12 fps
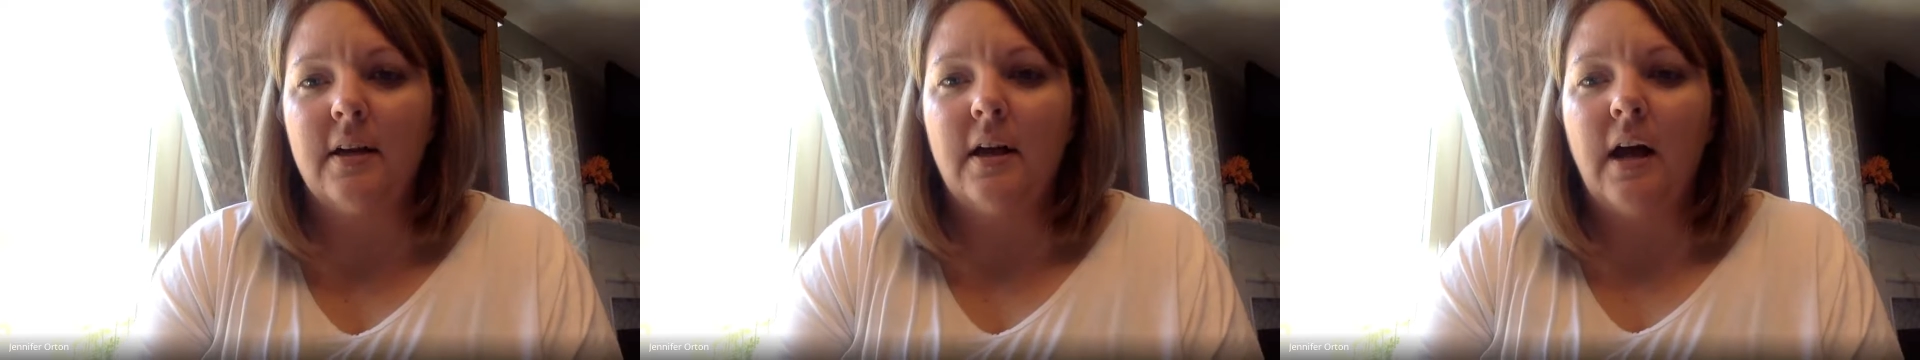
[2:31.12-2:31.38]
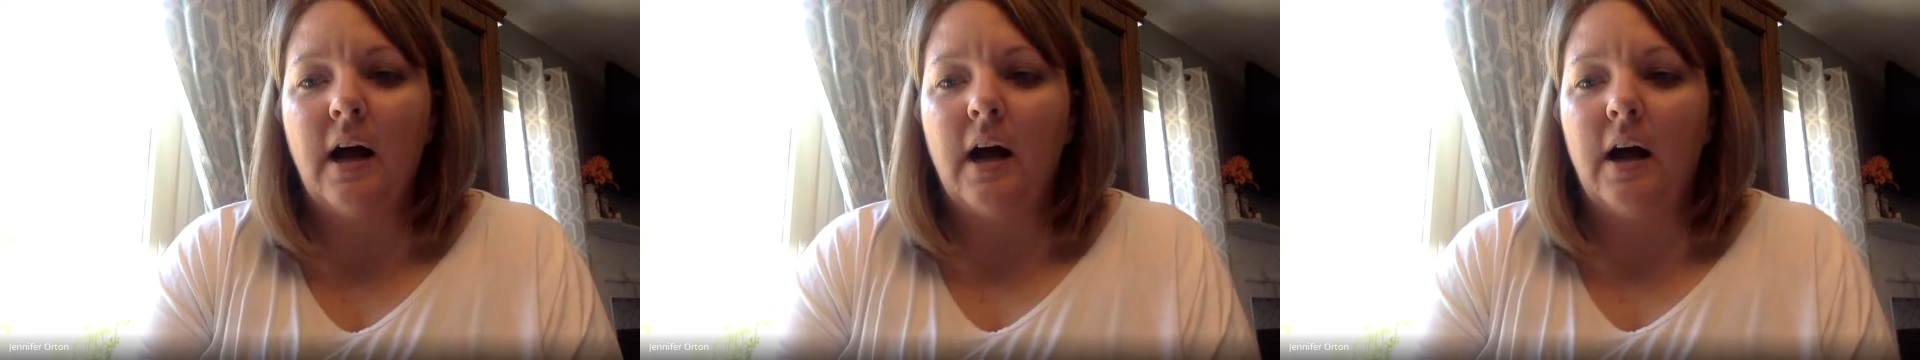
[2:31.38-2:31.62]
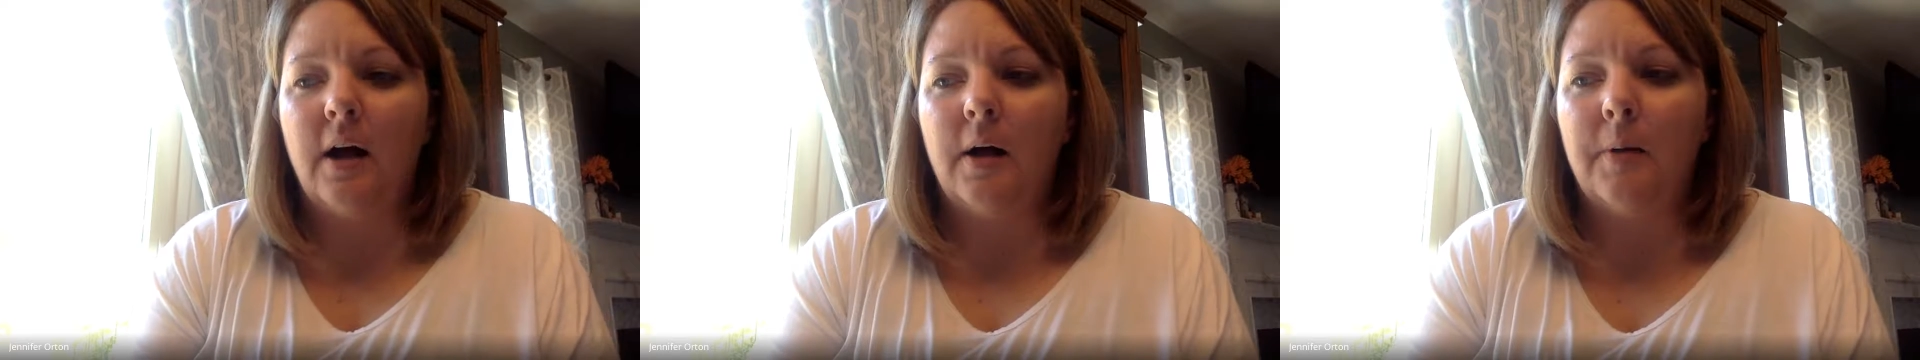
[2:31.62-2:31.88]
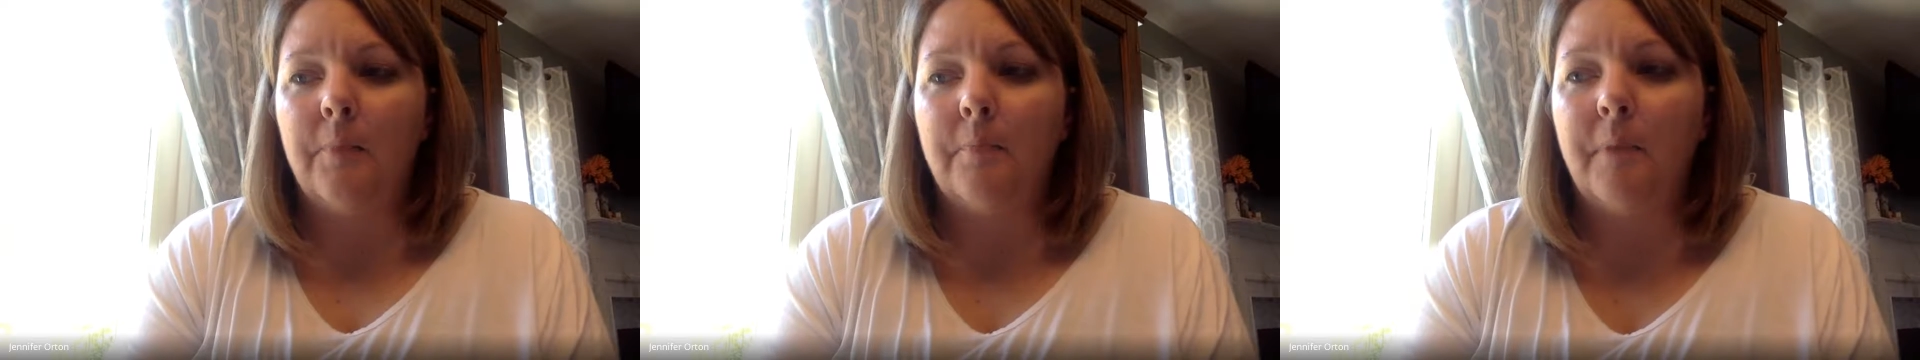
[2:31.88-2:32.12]

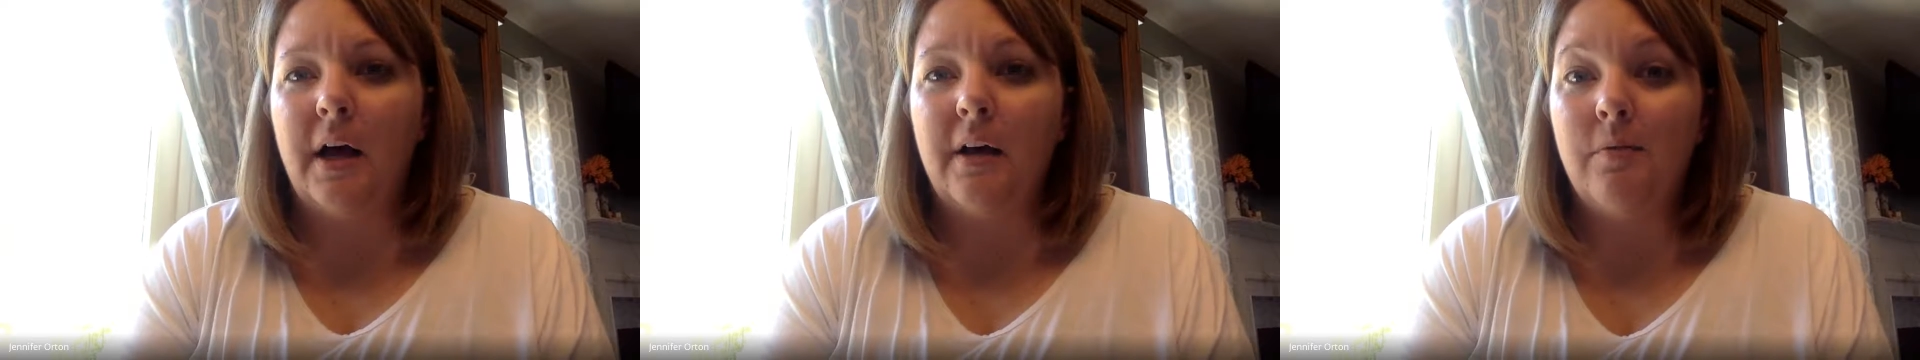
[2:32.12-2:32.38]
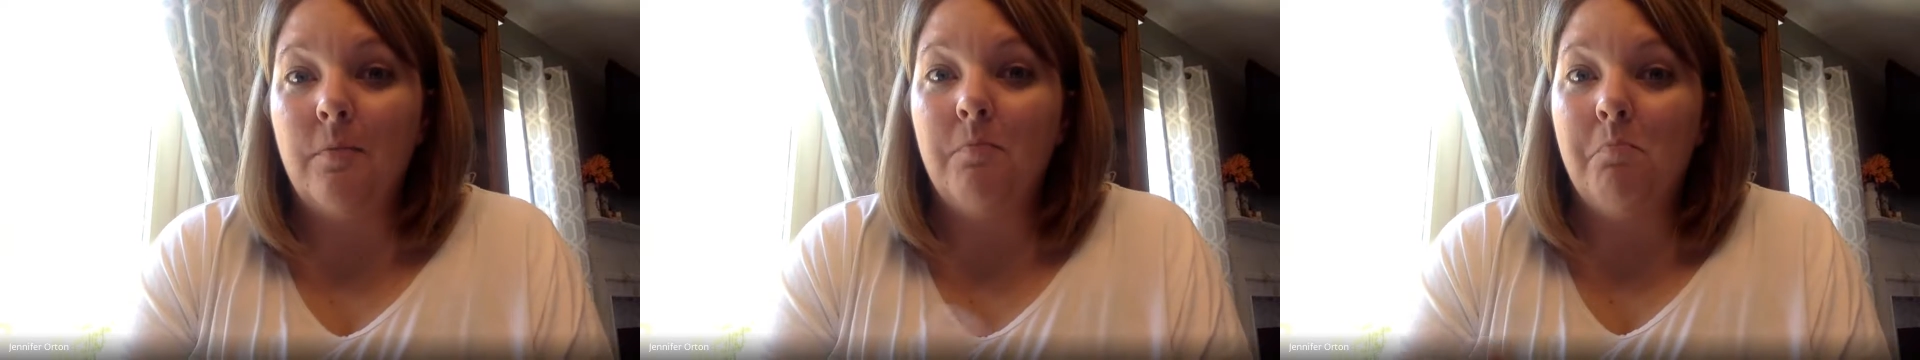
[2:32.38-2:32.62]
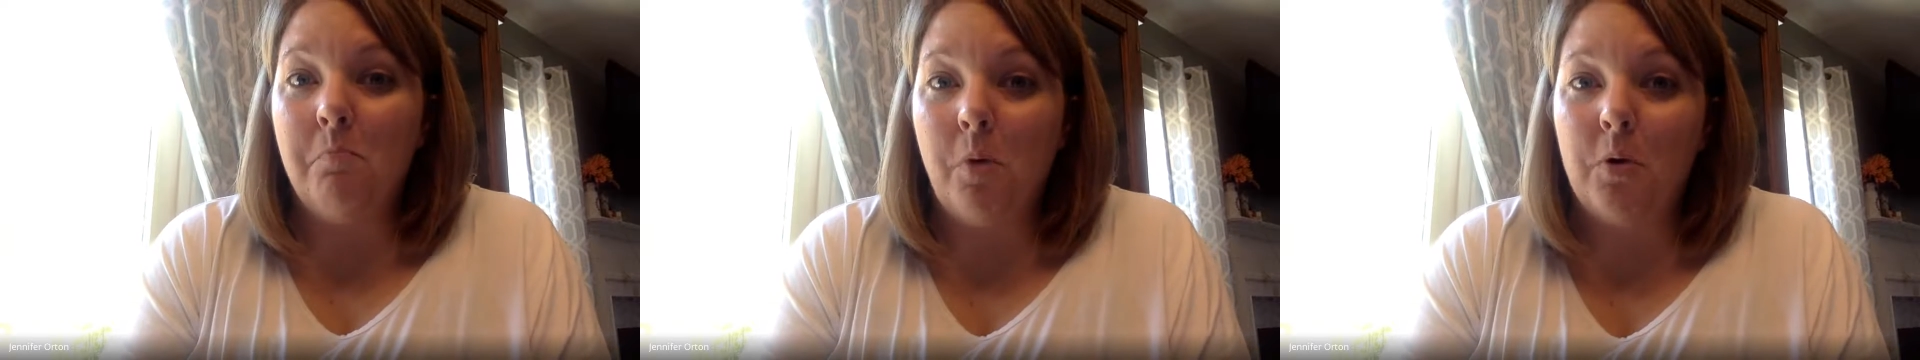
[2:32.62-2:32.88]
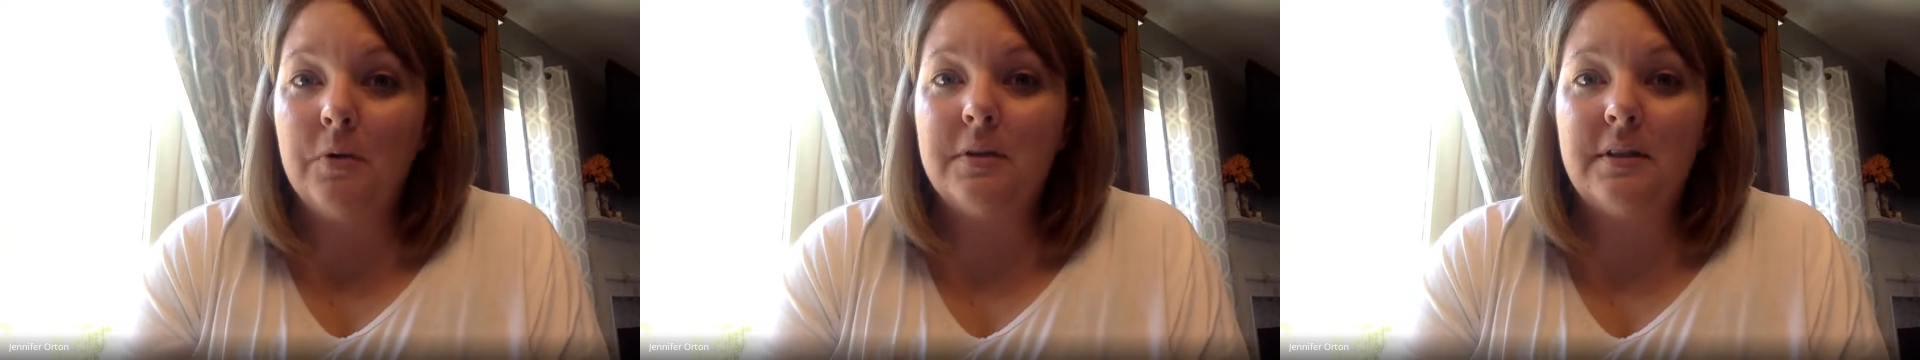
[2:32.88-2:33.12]
But
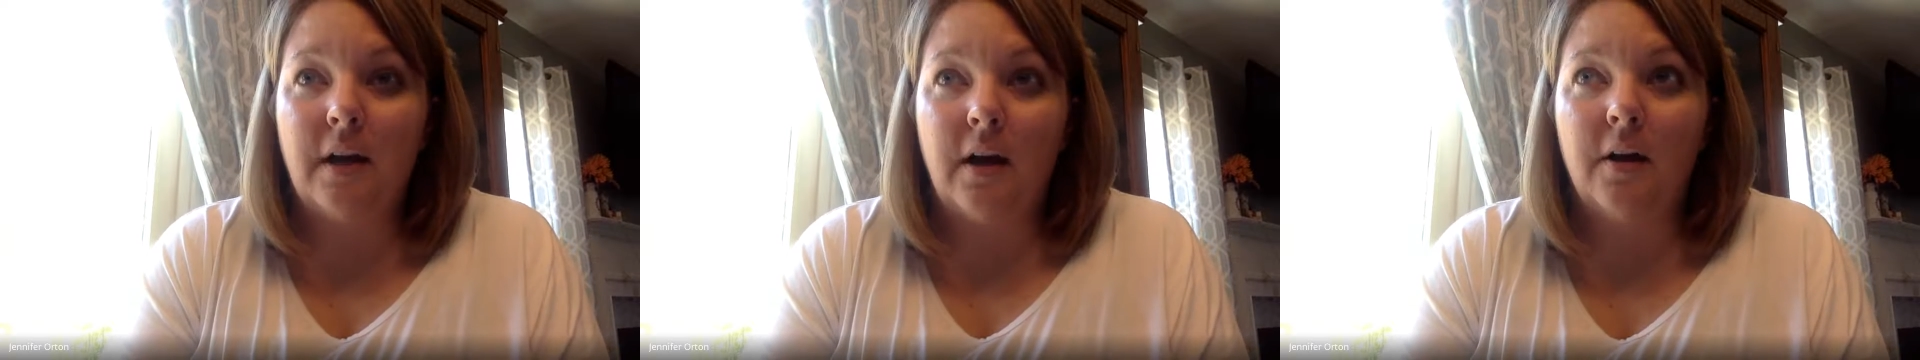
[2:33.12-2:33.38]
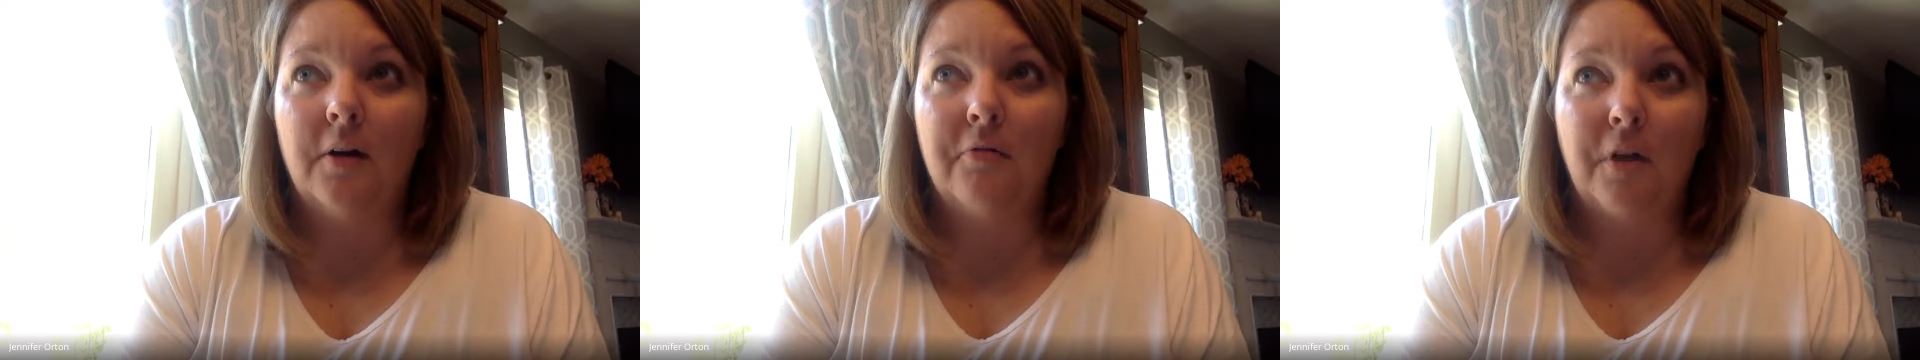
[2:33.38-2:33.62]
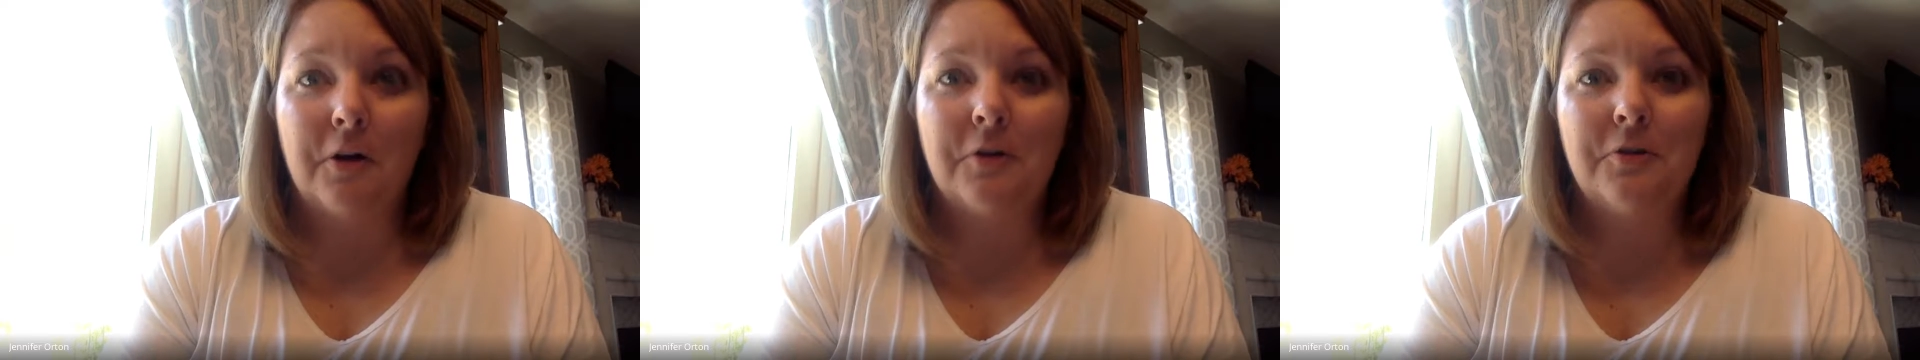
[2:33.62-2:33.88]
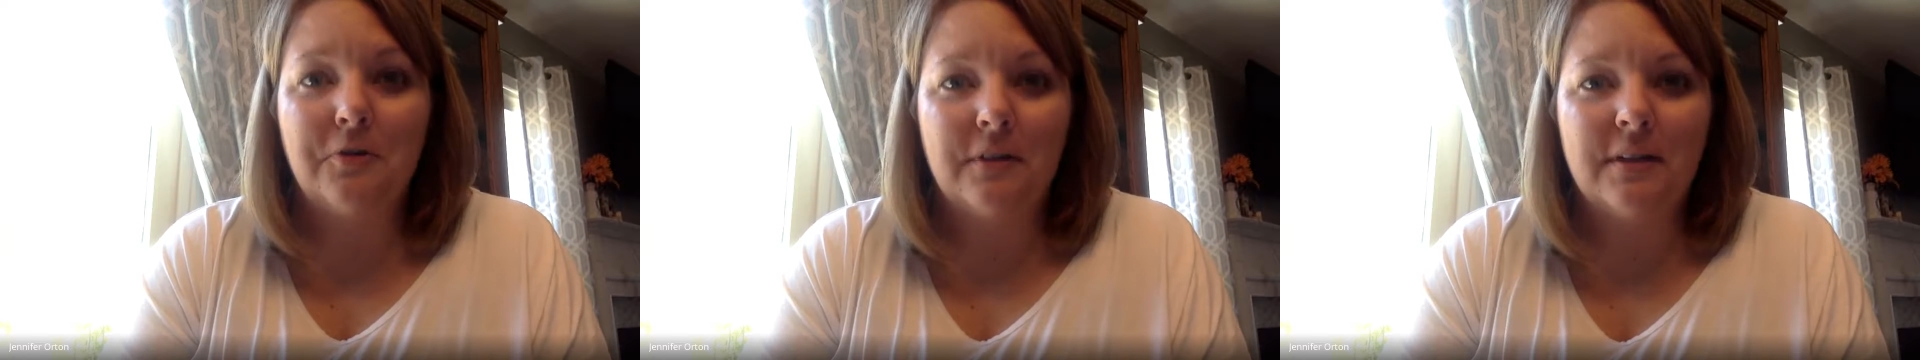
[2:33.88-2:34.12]
most of our
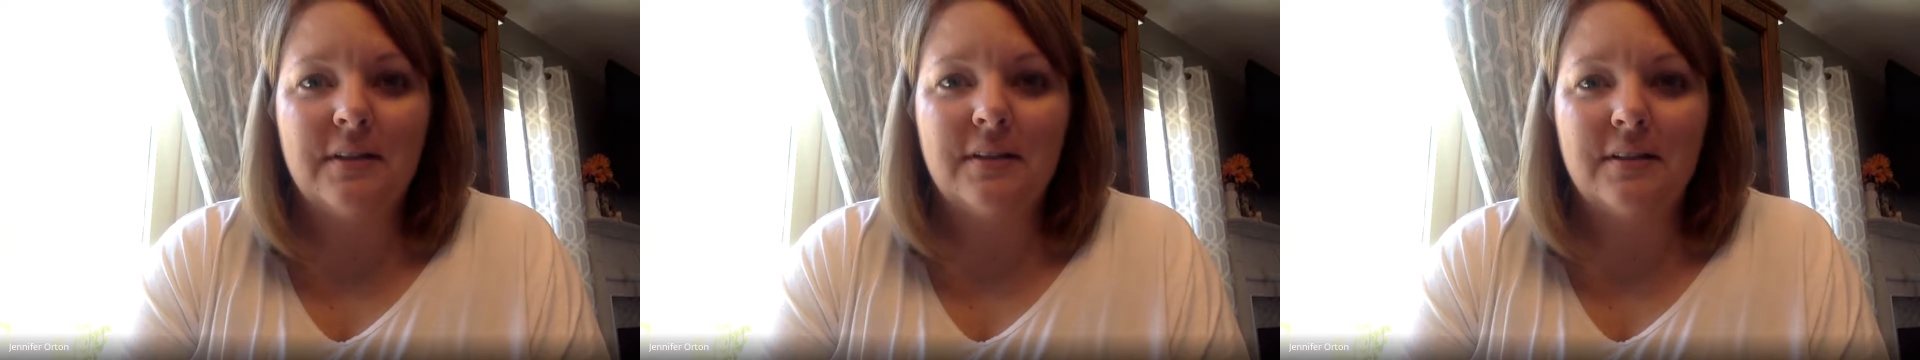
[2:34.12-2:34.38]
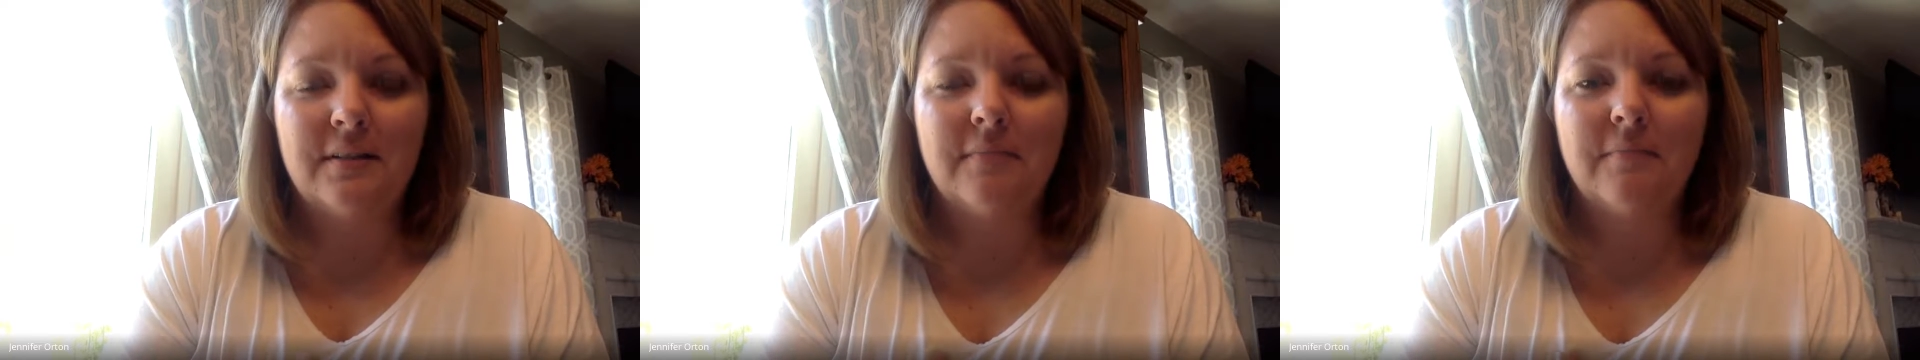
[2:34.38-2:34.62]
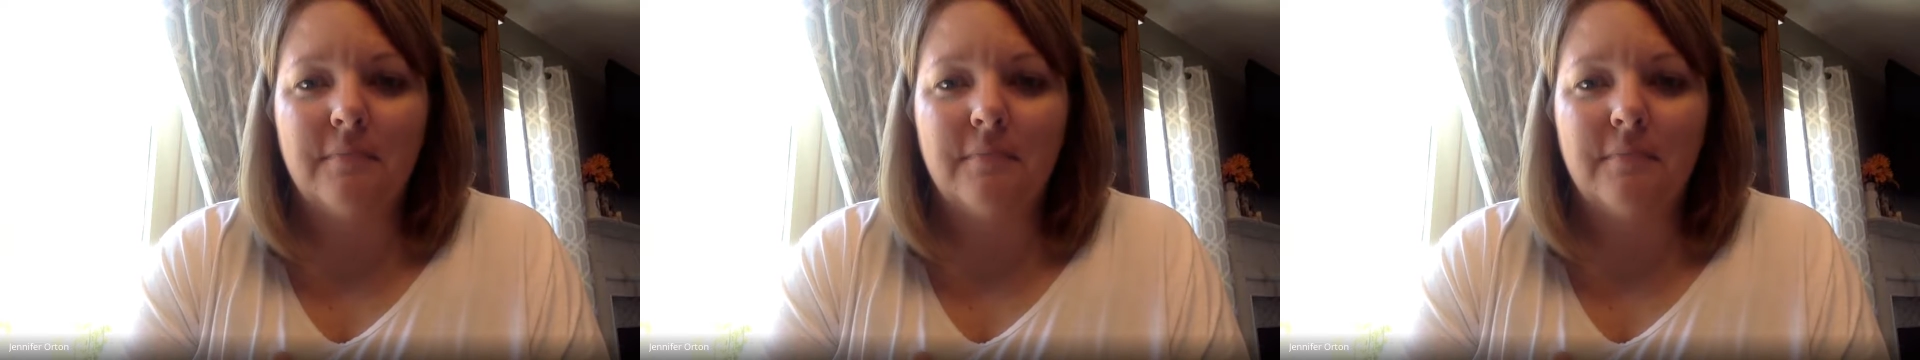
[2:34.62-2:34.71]
students,